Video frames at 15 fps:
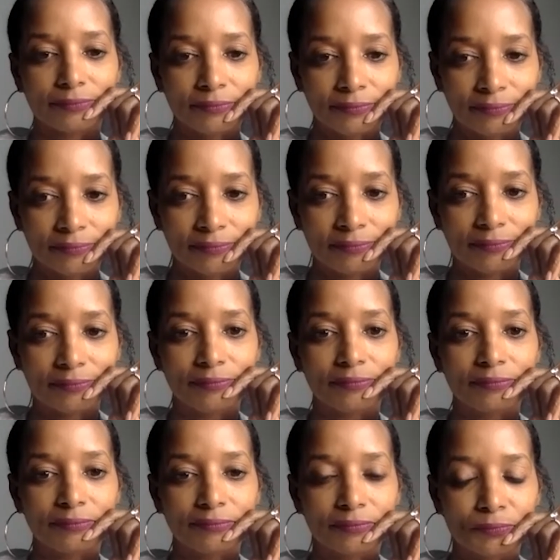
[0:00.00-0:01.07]

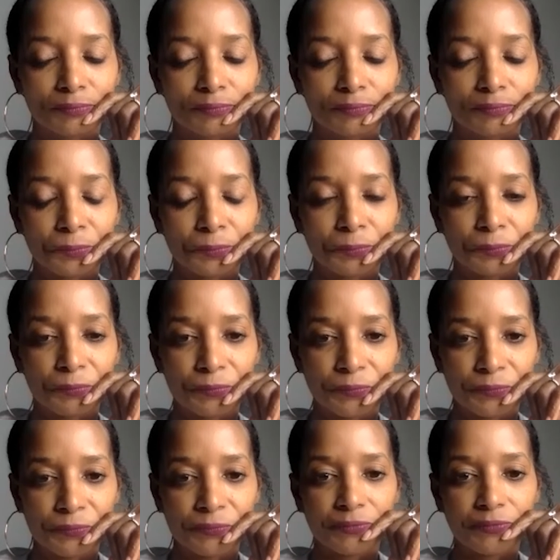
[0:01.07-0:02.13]

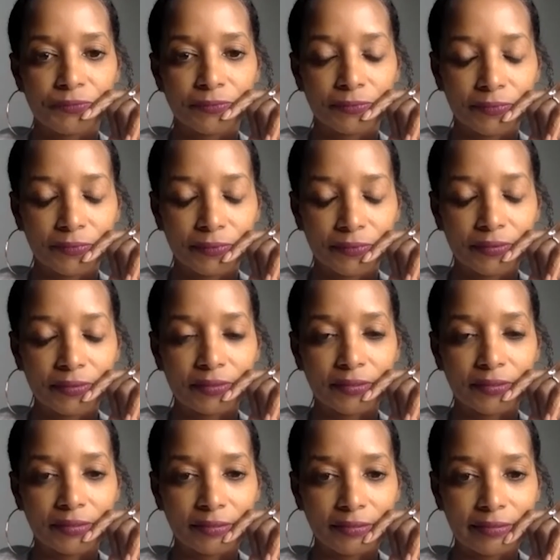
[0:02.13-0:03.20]

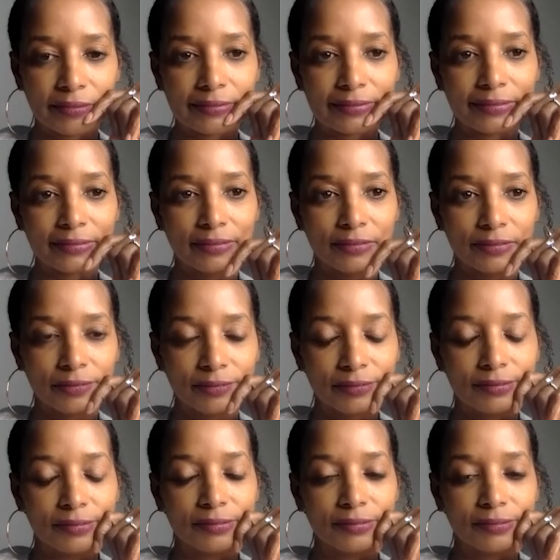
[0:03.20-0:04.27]

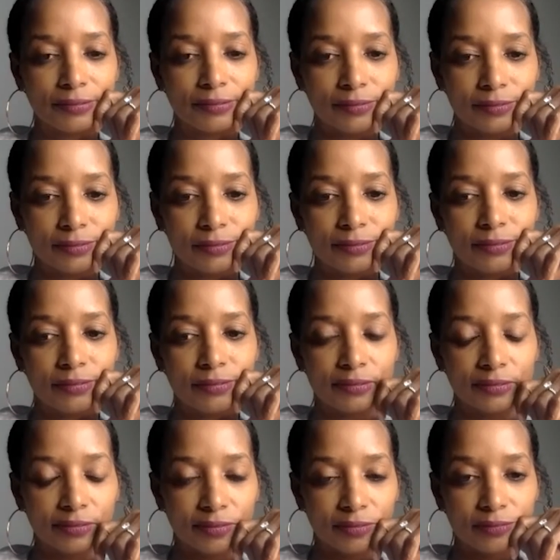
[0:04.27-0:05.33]

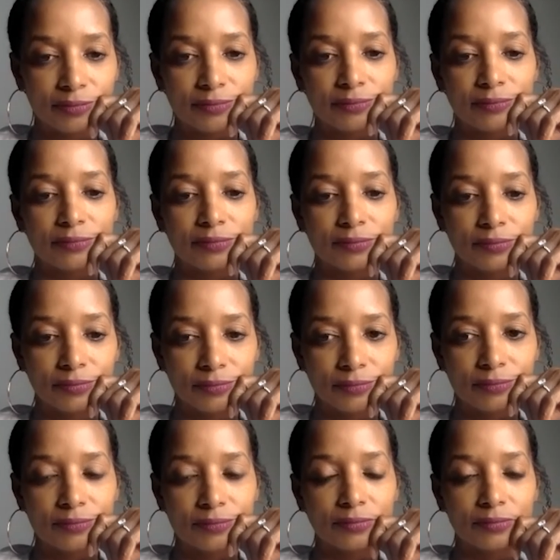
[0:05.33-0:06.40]

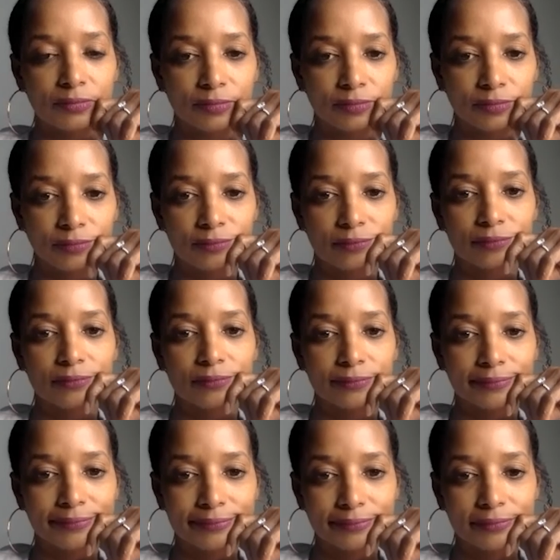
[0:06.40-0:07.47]

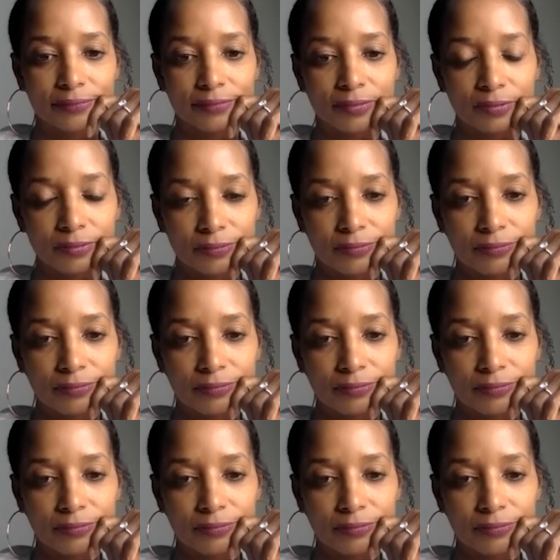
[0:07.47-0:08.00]
The person shown says nothing.